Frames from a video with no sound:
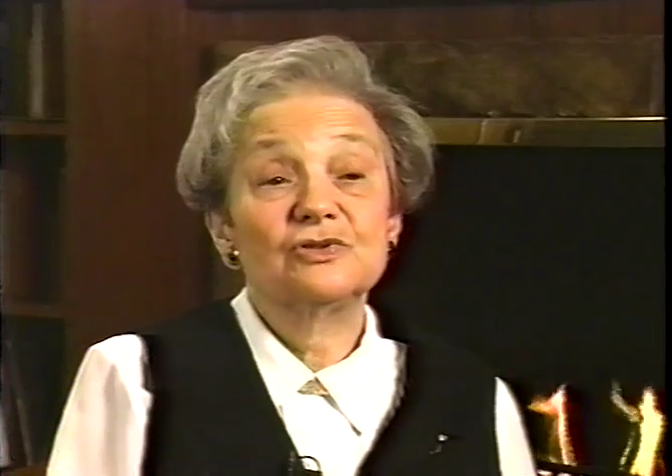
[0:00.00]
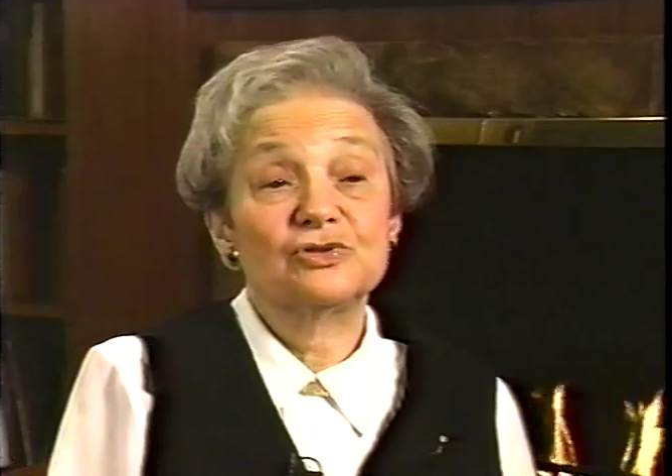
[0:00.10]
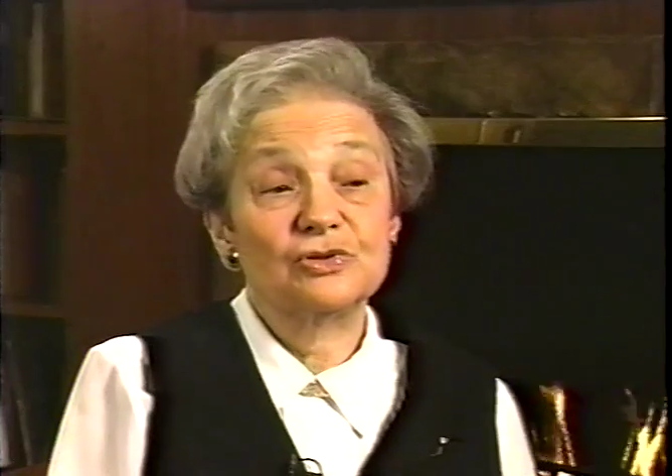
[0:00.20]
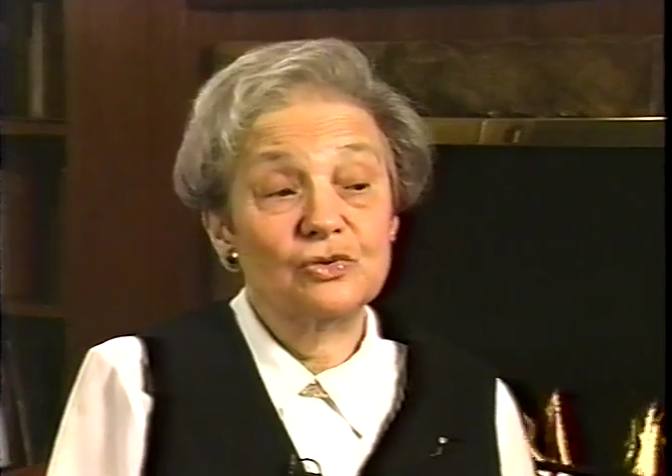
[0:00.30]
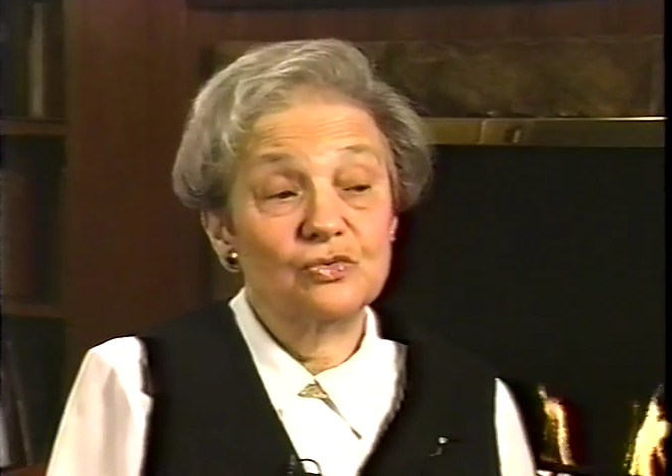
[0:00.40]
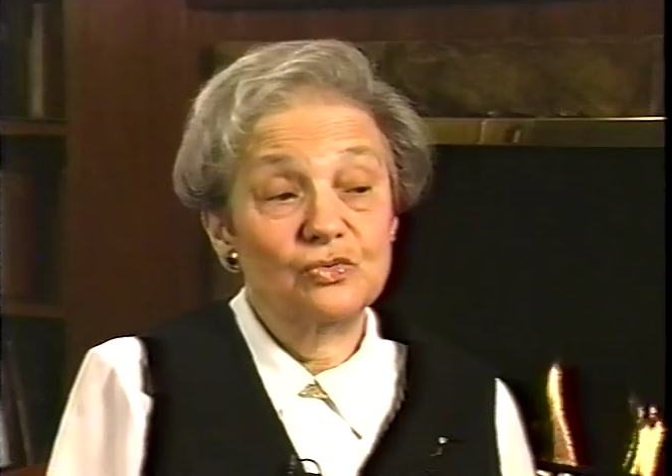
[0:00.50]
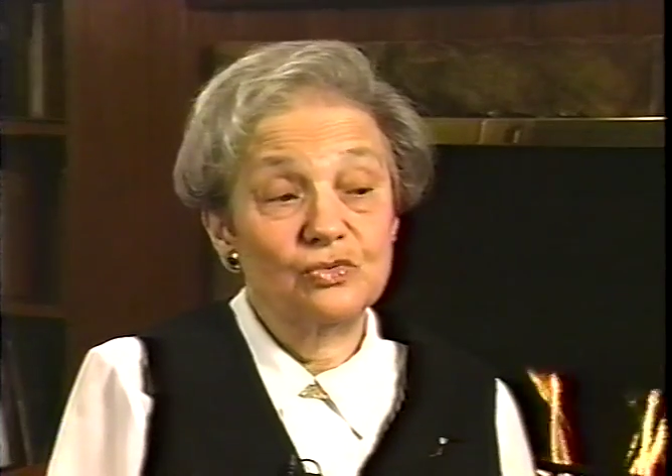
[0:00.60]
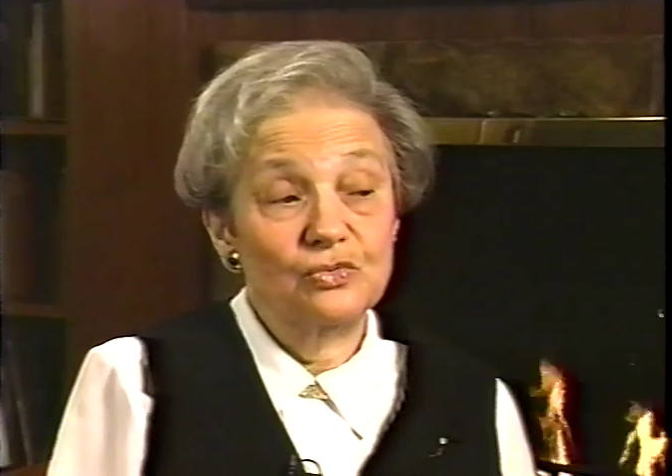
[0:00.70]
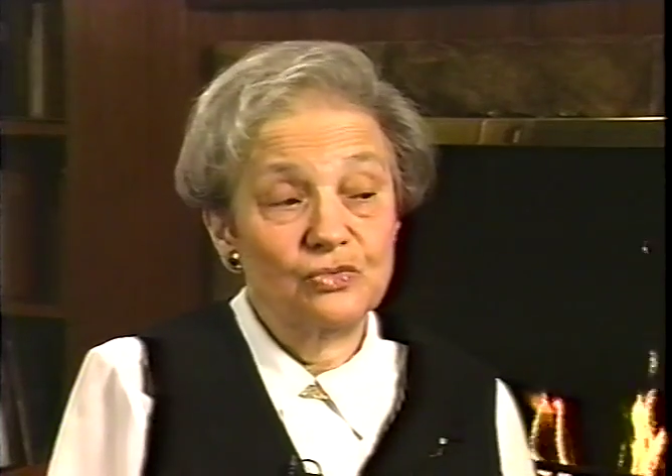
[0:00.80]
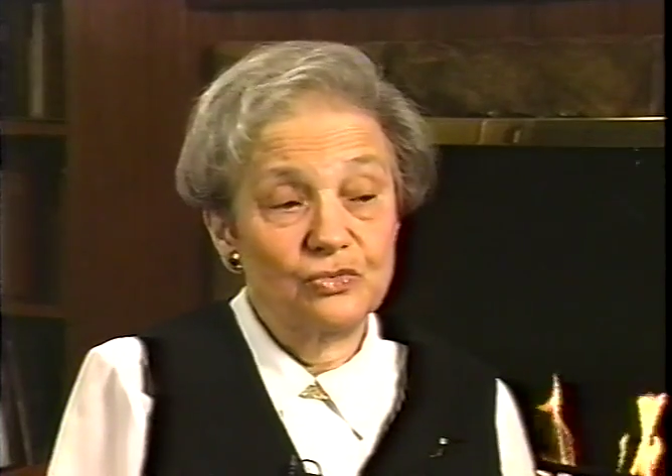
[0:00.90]

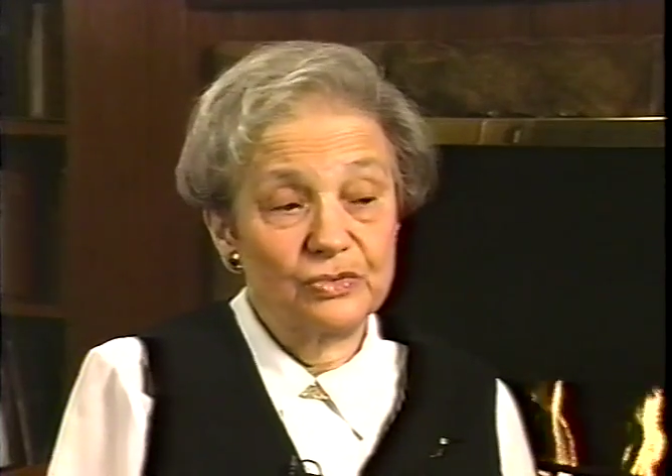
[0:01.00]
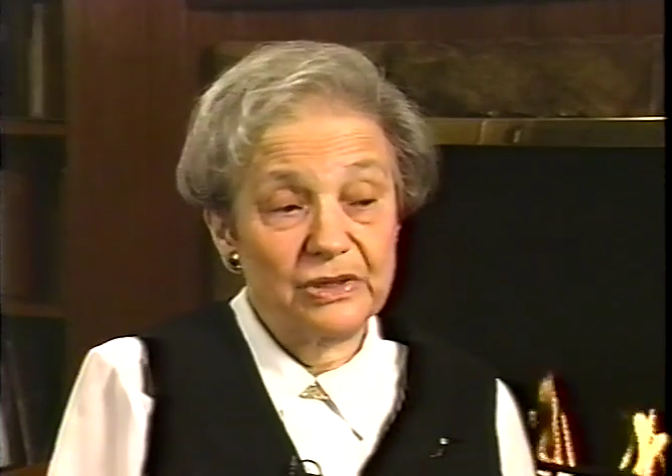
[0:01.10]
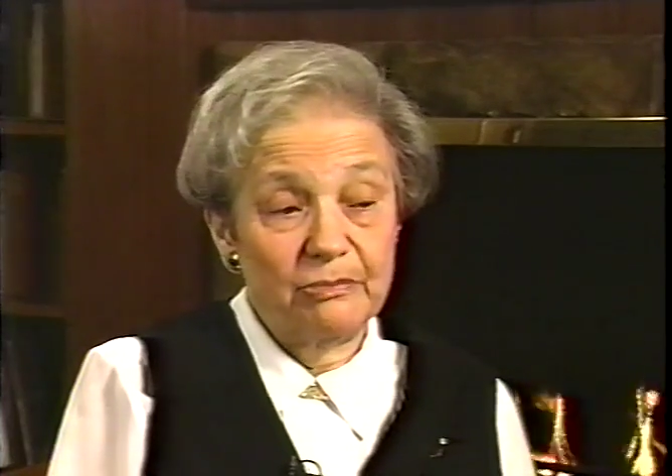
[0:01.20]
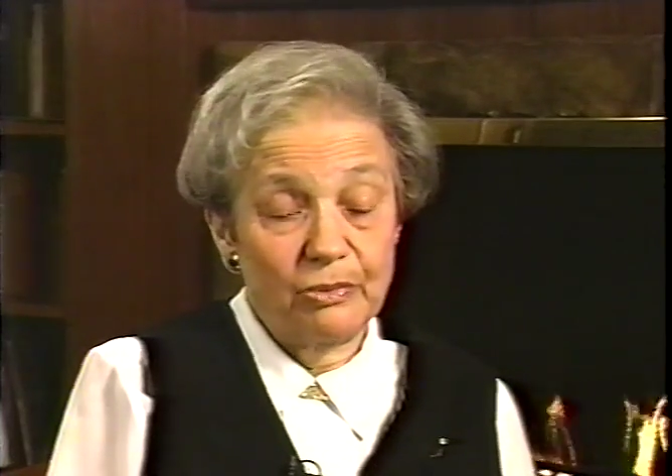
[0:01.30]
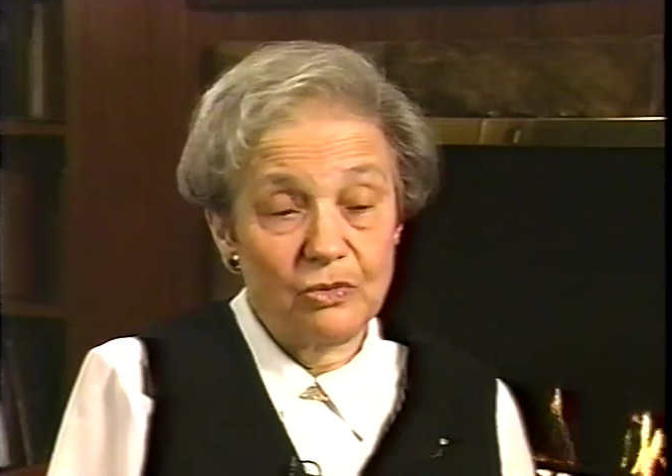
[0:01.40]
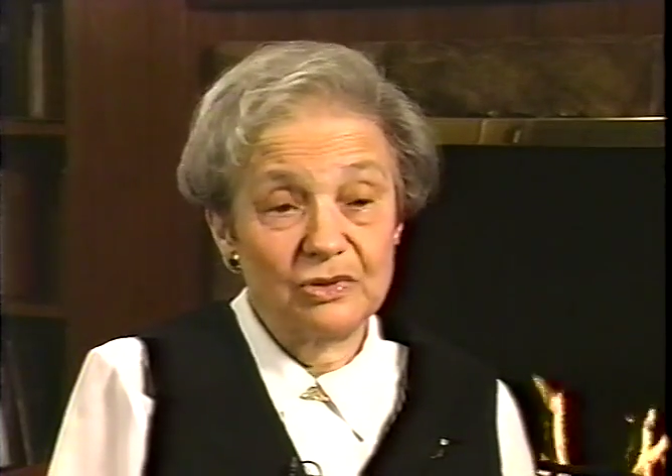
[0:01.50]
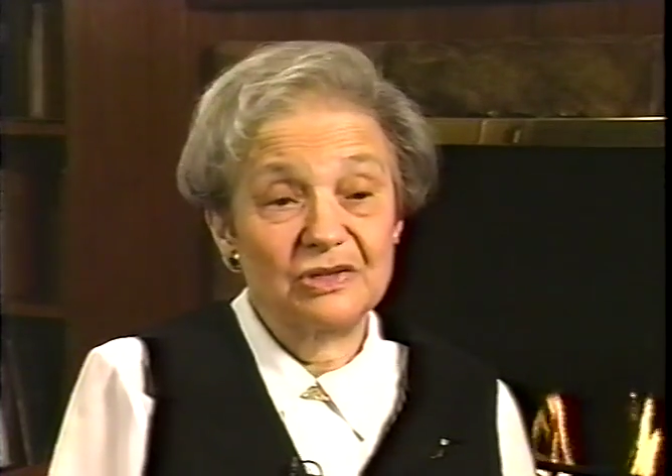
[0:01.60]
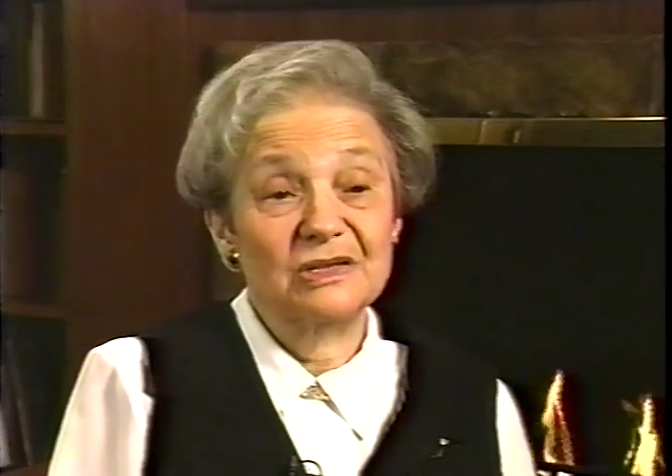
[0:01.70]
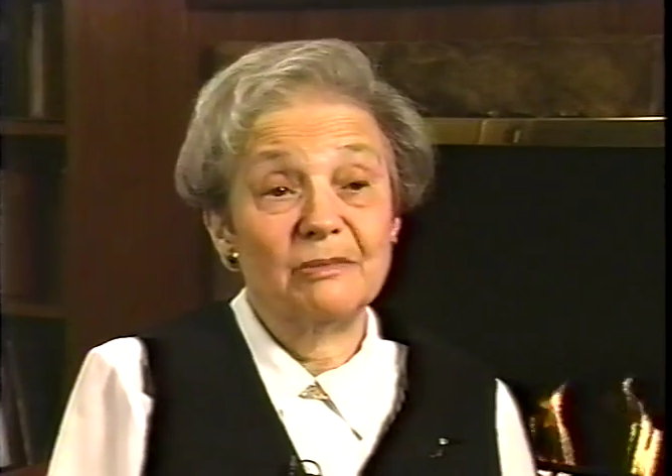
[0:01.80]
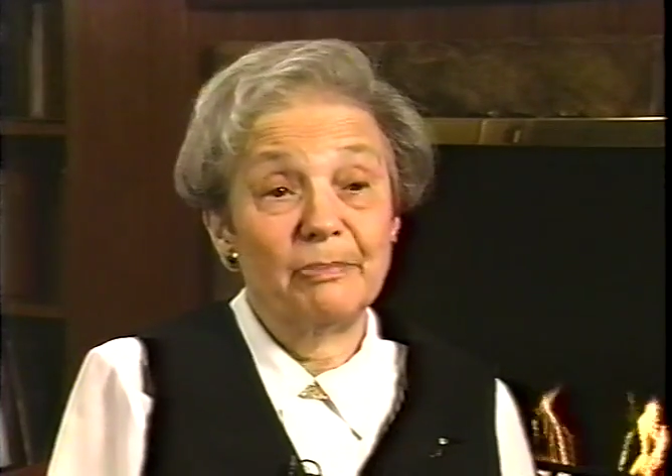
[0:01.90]
So they bought
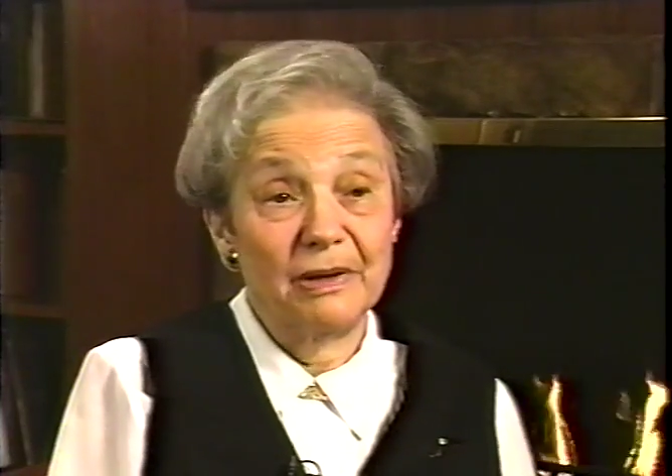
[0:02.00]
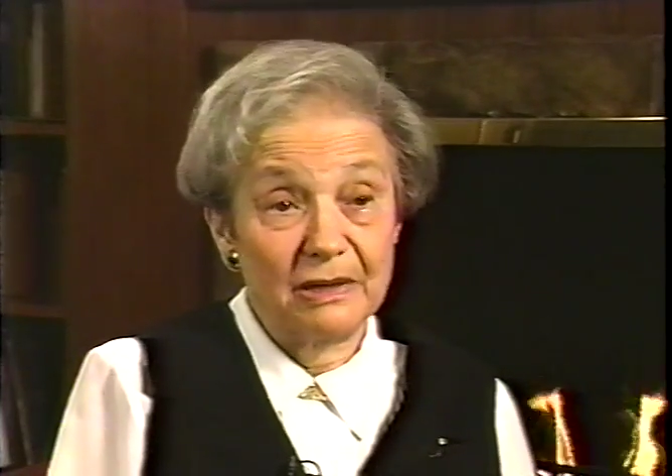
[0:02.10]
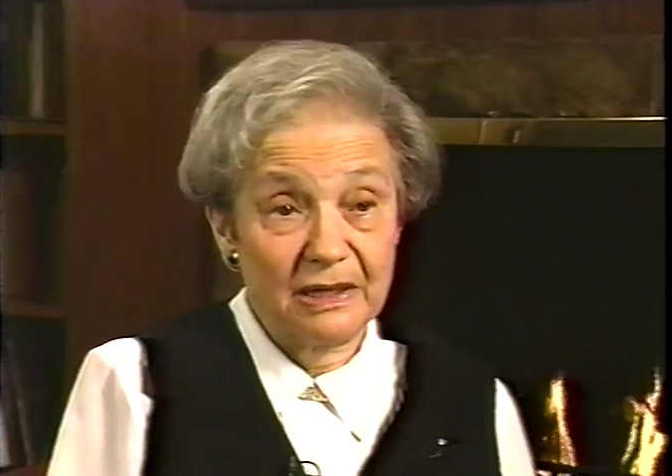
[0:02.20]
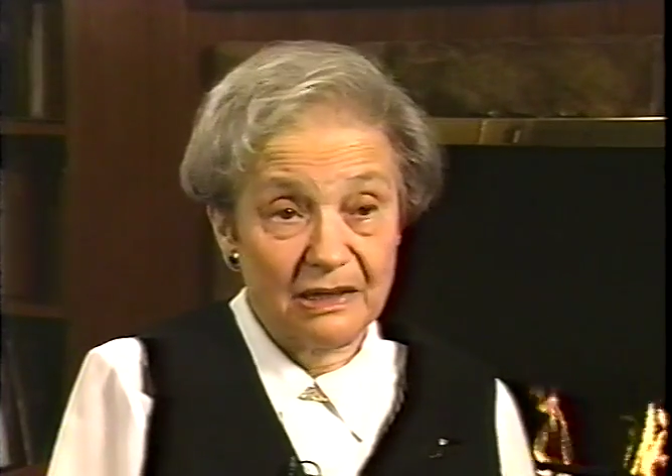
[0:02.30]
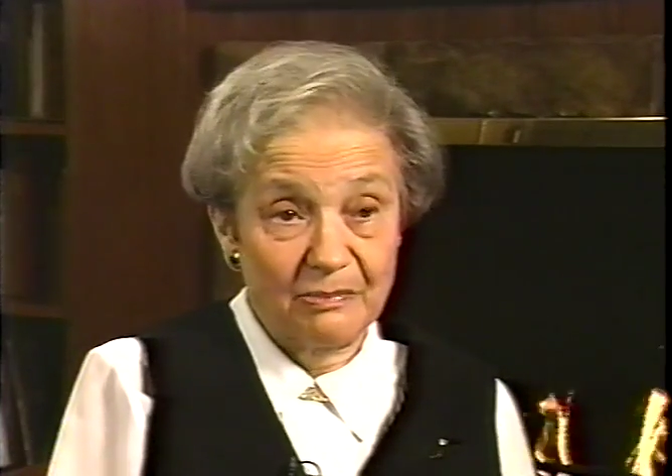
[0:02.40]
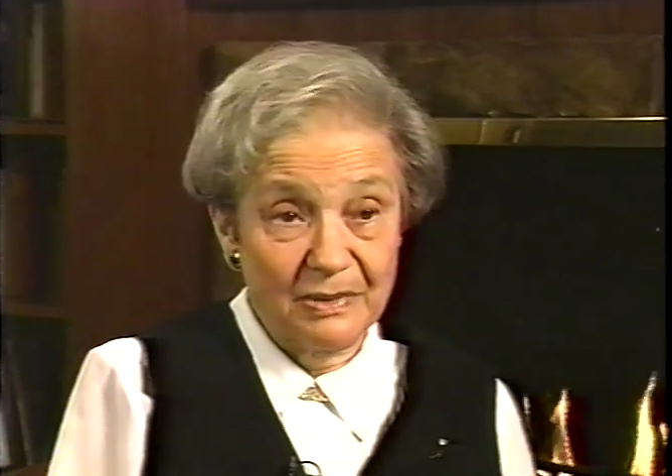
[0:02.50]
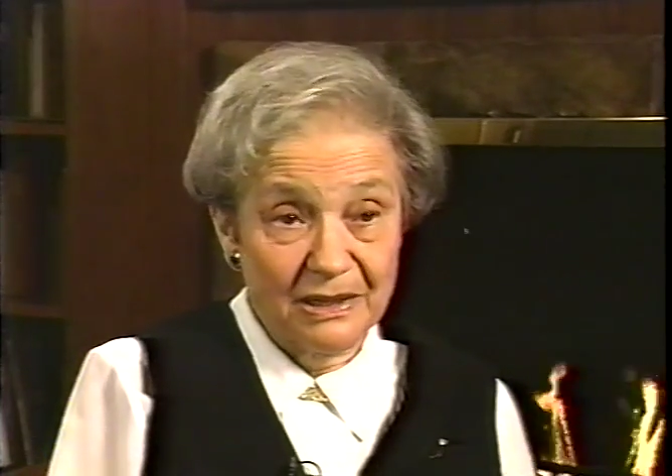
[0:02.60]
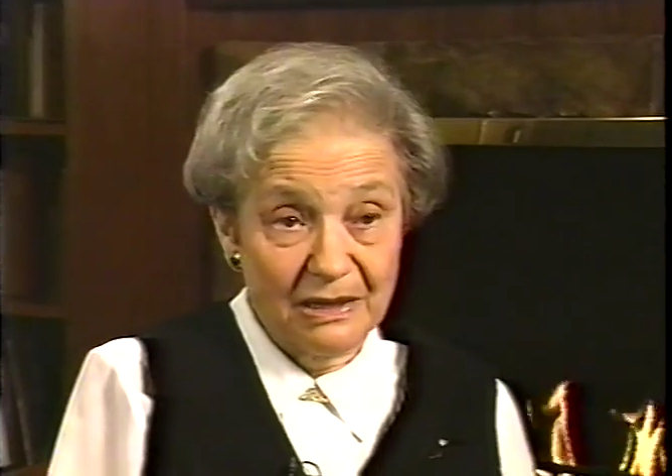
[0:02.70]
an apartment